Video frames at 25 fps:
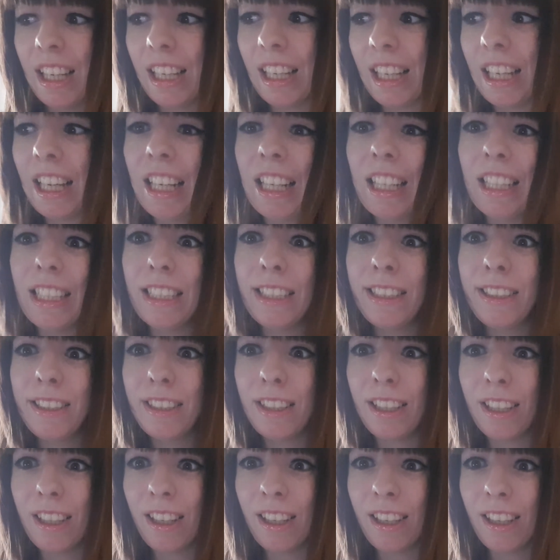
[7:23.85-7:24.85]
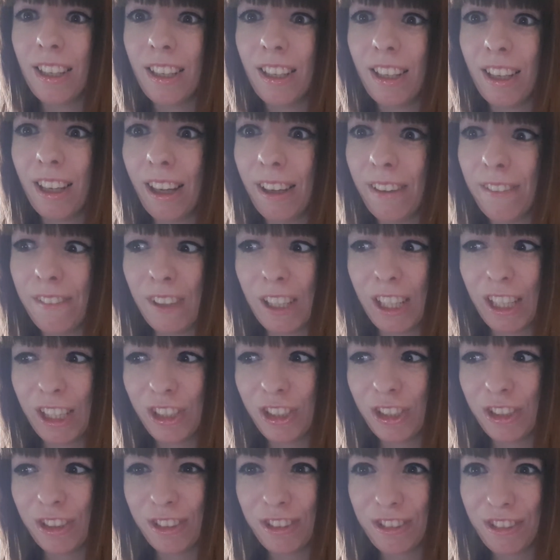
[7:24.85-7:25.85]
is a
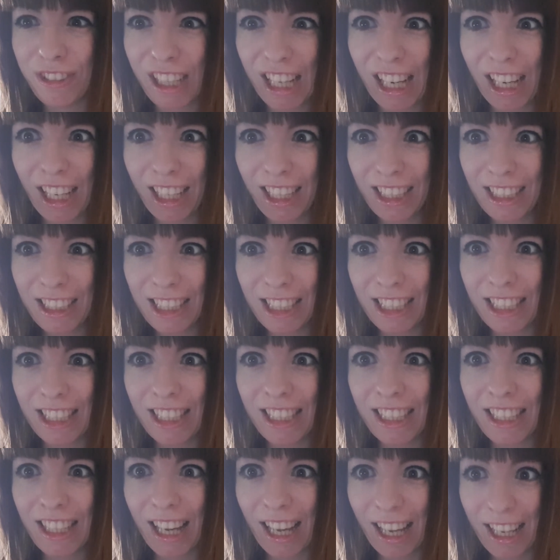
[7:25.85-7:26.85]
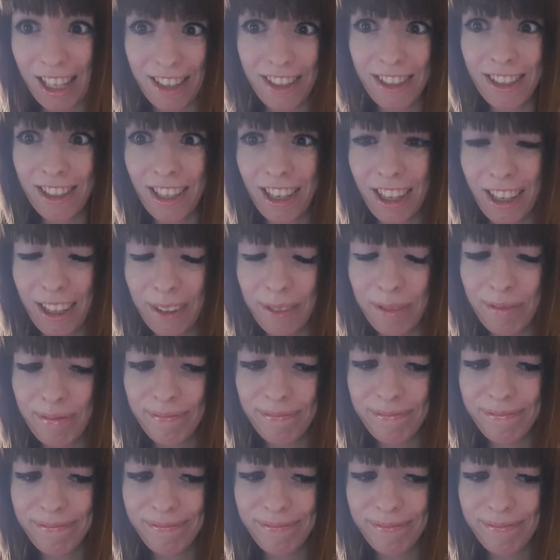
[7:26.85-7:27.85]
virtual reality headset
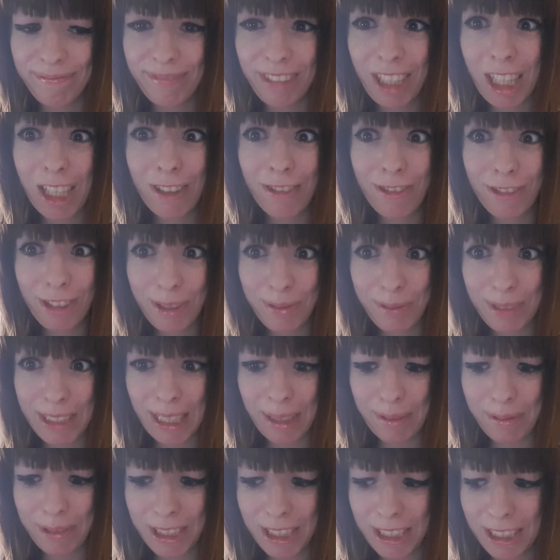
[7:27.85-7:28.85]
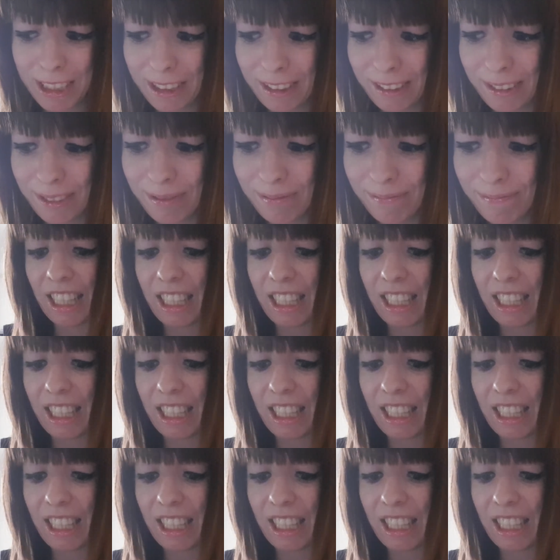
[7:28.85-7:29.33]
from Samsung.